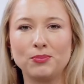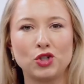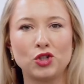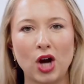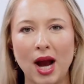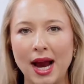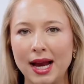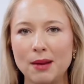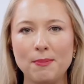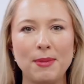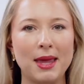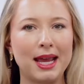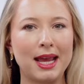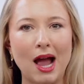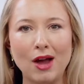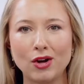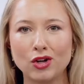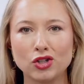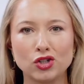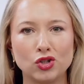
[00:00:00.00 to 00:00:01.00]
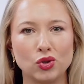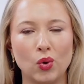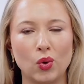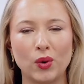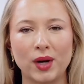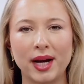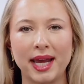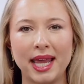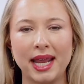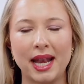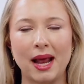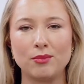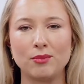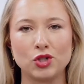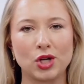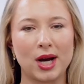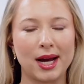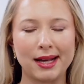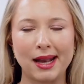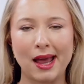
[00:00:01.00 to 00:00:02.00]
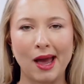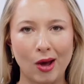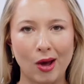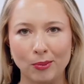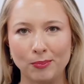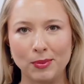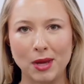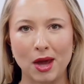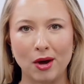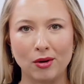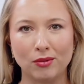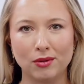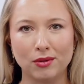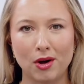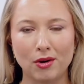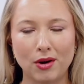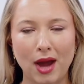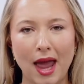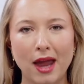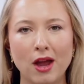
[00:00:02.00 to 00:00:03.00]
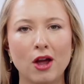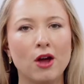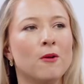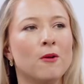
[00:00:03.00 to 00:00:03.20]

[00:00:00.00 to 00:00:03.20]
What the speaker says: trying to pick out your jewelry and I'm trying to help you, okay?